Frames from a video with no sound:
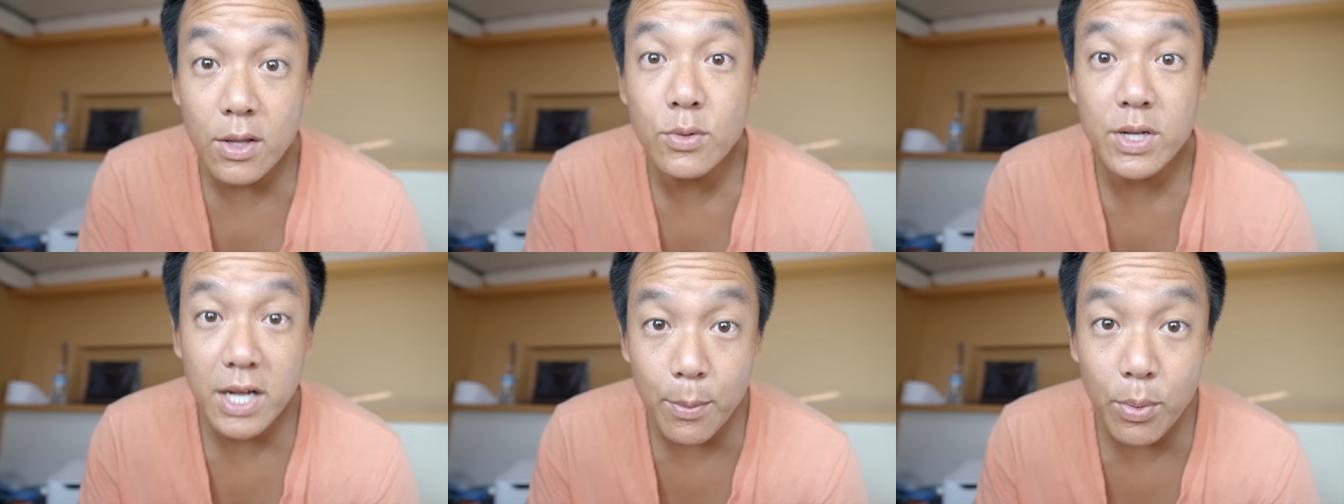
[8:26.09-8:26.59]
learned
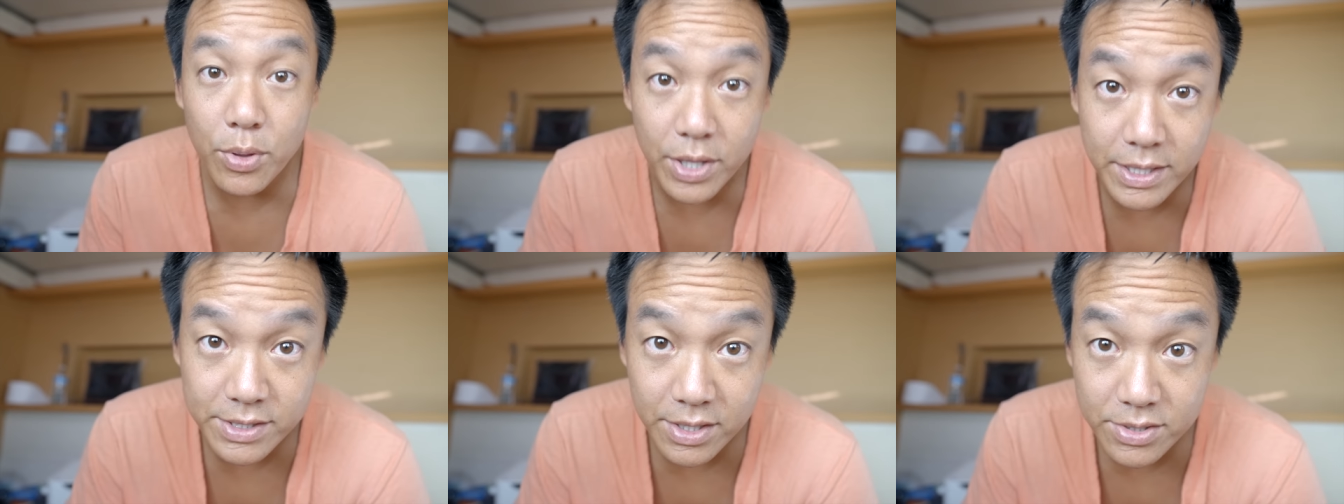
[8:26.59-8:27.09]
a couple
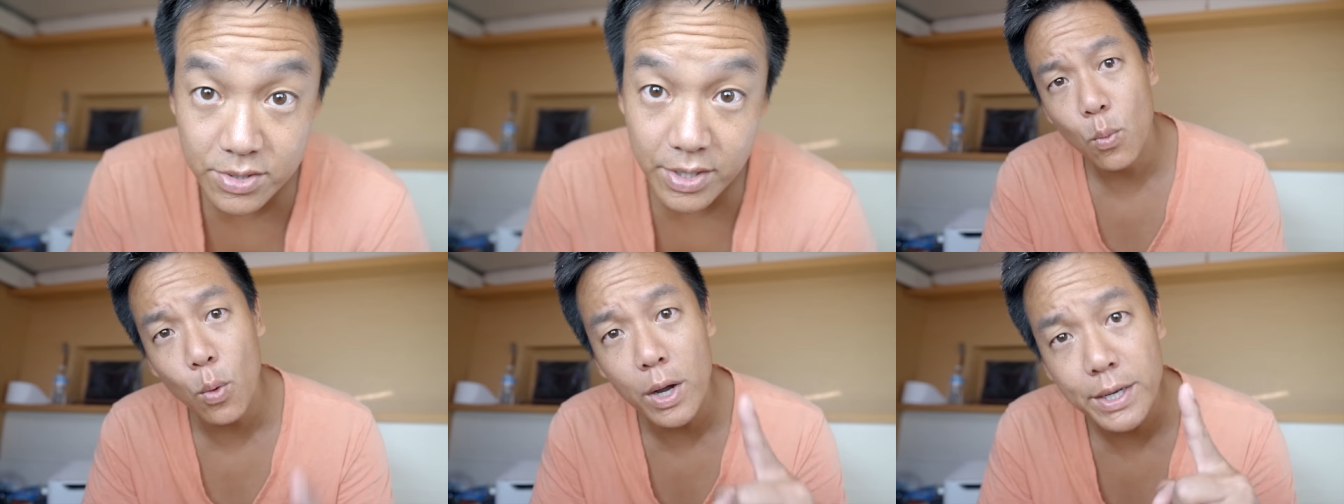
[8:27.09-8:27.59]
things yesterday.
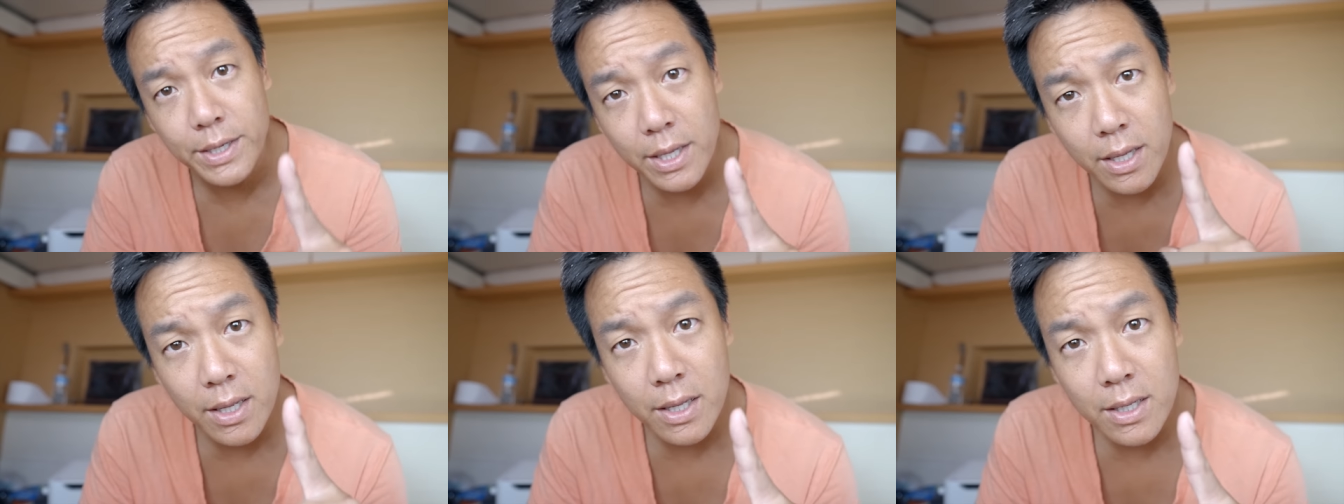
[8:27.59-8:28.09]
One,
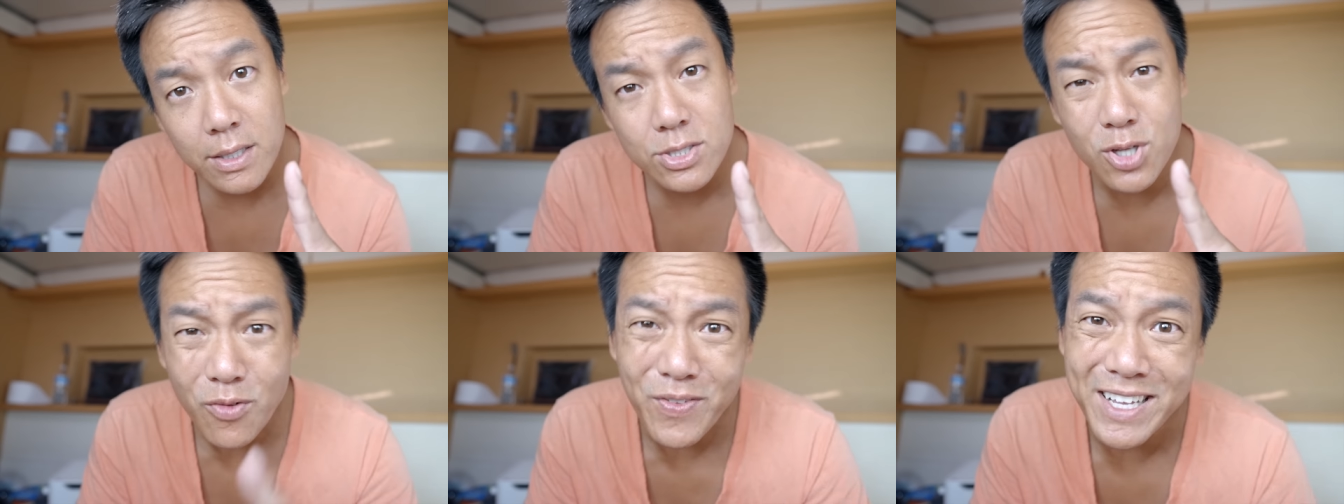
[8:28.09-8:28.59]

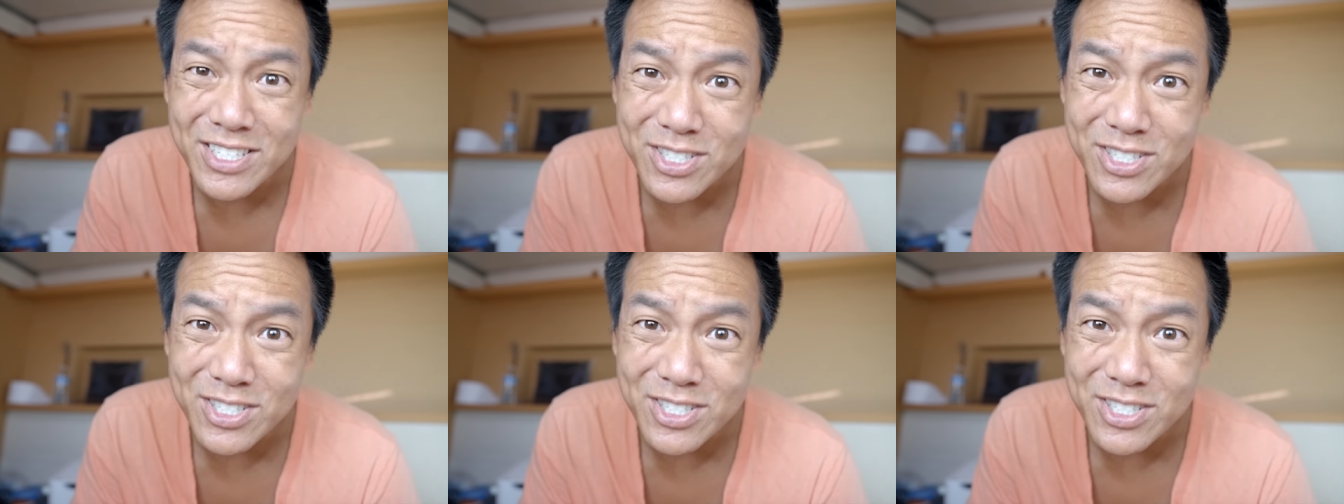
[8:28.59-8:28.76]
surfing